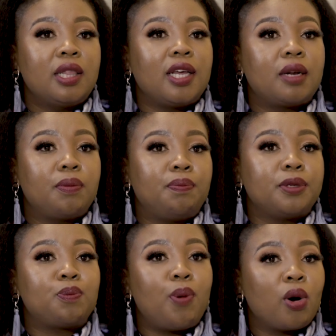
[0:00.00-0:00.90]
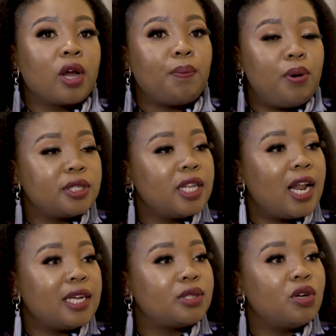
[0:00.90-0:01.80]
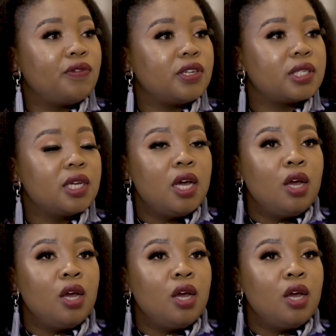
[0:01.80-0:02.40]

that bespoke and personalized service,